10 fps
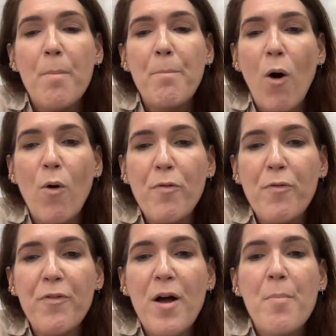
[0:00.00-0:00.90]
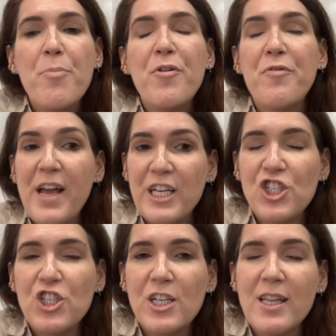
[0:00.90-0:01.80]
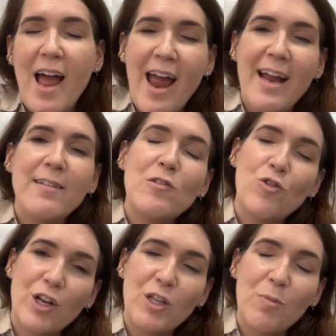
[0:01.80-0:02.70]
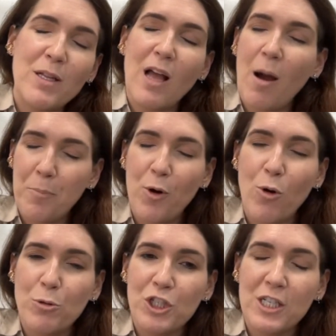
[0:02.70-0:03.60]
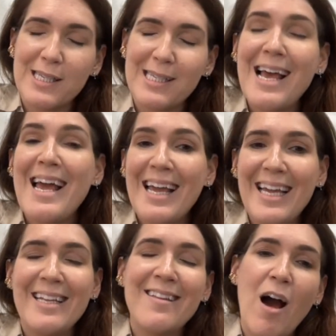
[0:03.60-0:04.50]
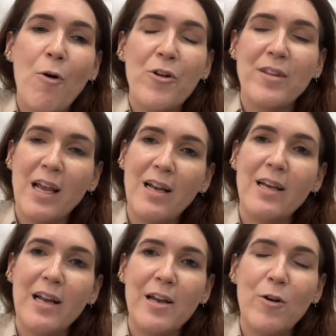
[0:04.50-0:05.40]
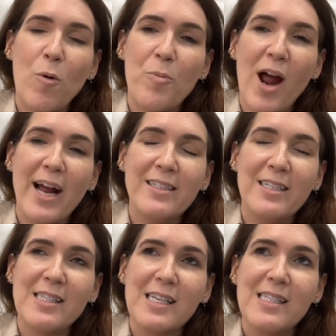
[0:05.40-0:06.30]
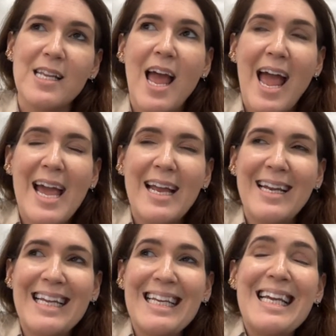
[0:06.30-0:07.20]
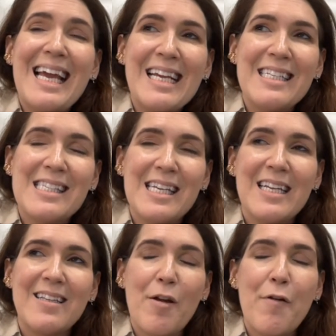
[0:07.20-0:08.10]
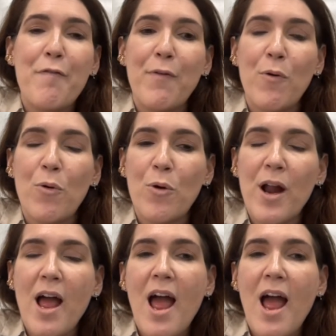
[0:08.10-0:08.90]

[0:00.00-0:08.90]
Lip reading: both prevention and treatment approaches in our daily clinical practices and enhancing, therefore,